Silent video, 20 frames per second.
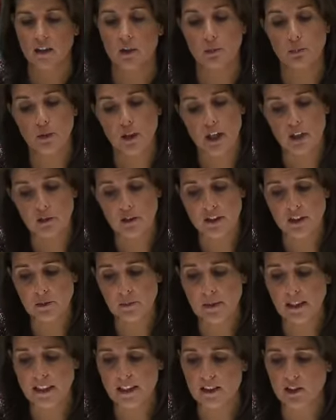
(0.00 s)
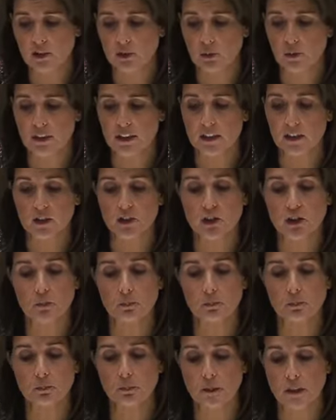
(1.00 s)
The progress made in Sweden
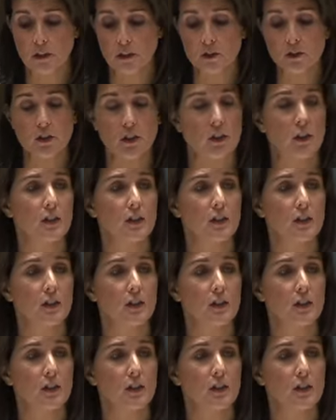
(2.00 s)
should build